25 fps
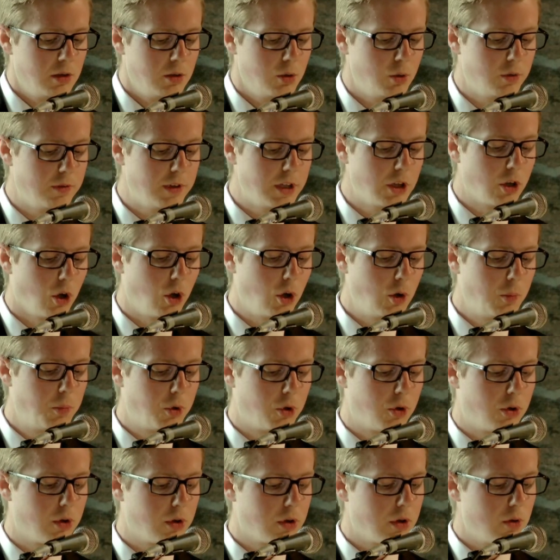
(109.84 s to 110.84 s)
Ludvig
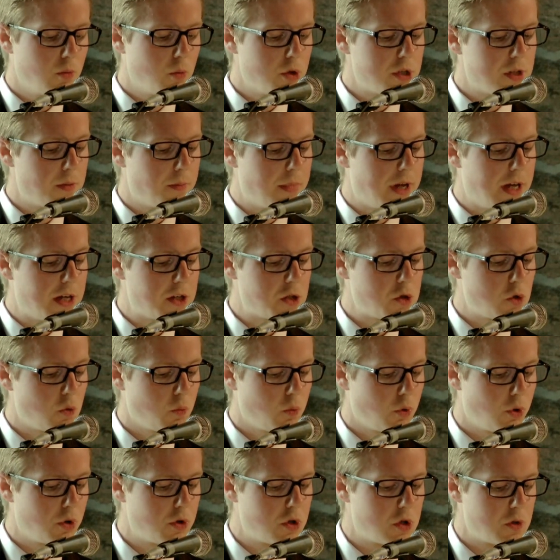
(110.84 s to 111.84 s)
Holberg was a master
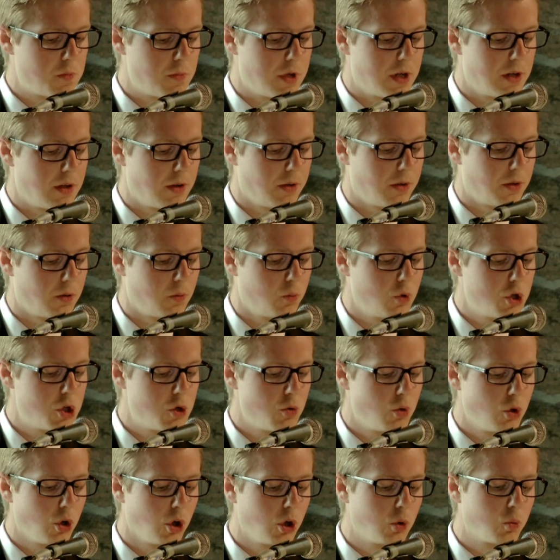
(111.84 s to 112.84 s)
wordsmith, which
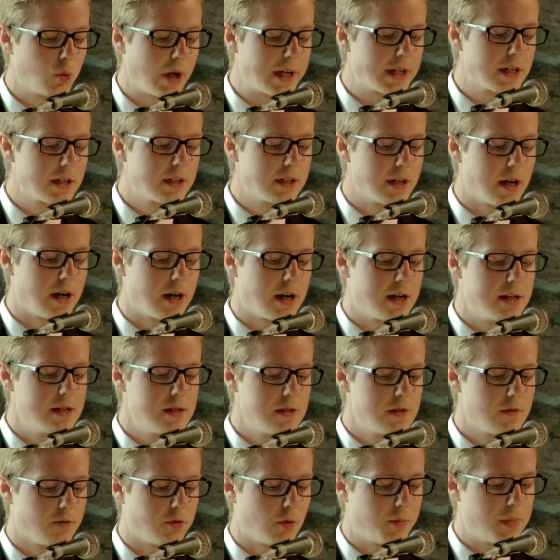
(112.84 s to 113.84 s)
we all
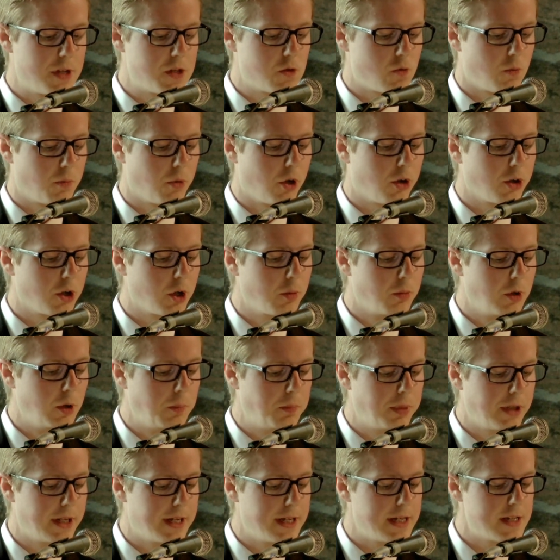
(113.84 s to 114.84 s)
recognize from his remarkable
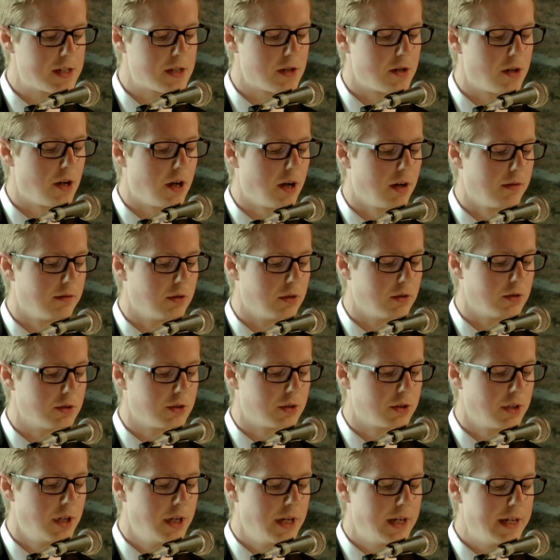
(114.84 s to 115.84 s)
plays and
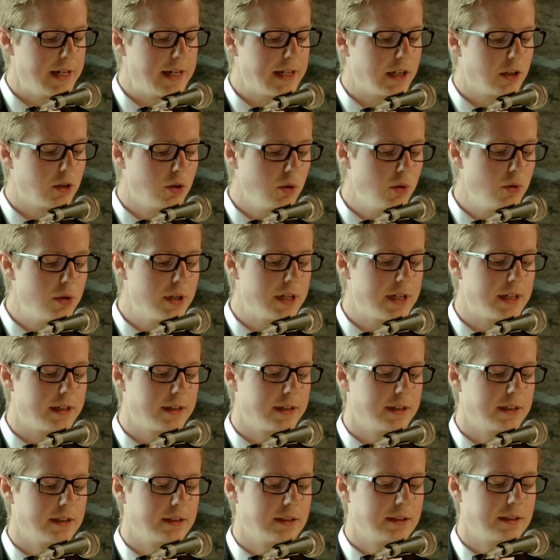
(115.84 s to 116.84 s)
novels,
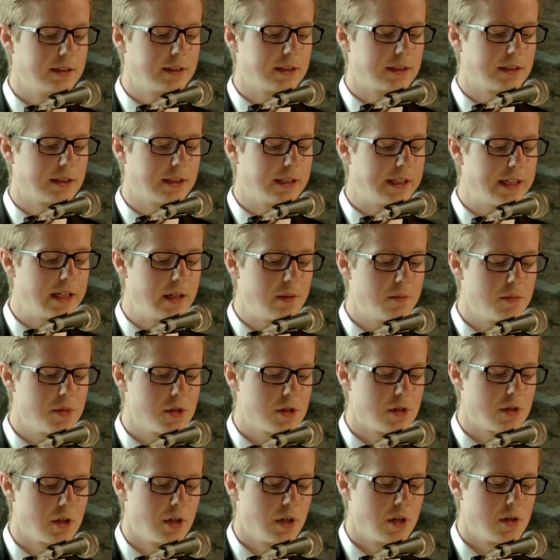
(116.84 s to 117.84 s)
including Nils
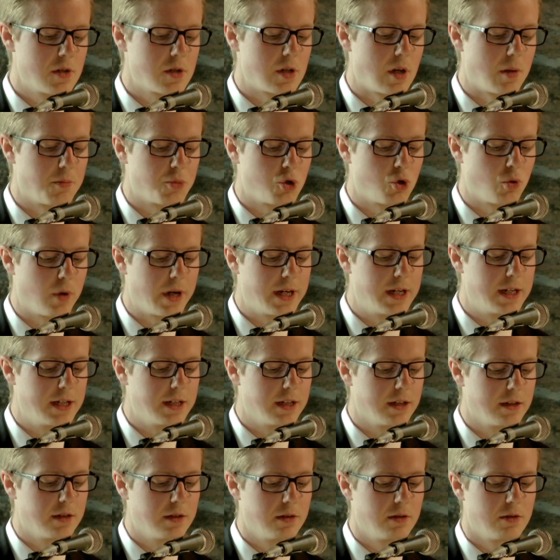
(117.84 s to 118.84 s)
Klim's
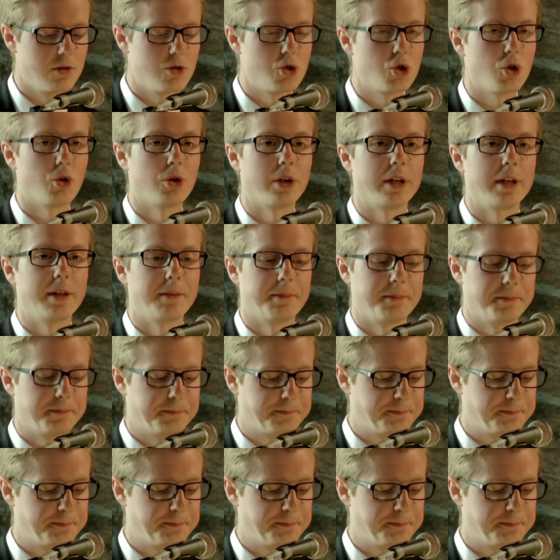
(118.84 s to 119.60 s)
Subterranean Journey.